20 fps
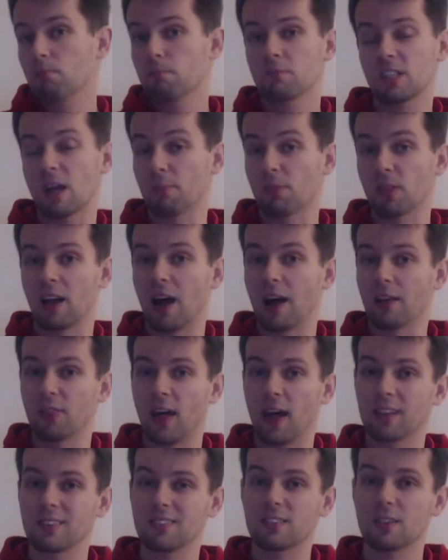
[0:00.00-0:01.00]
Something like
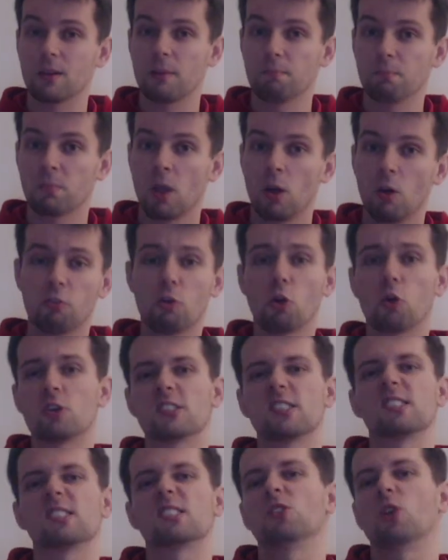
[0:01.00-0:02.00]
that. Of
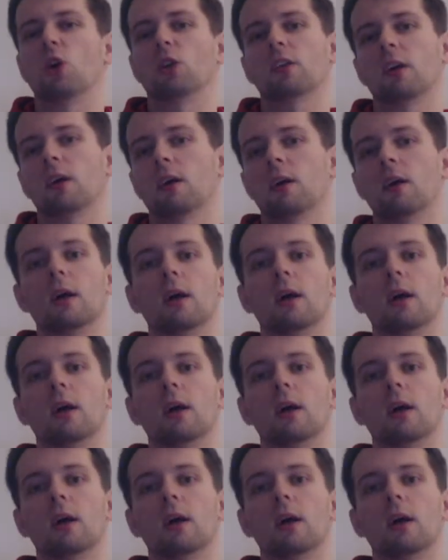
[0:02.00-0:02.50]
course, this is not an